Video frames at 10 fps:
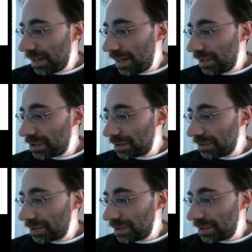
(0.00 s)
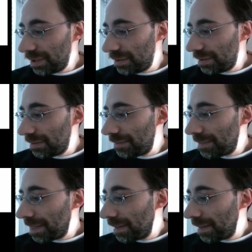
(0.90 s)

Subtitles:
h goes to 0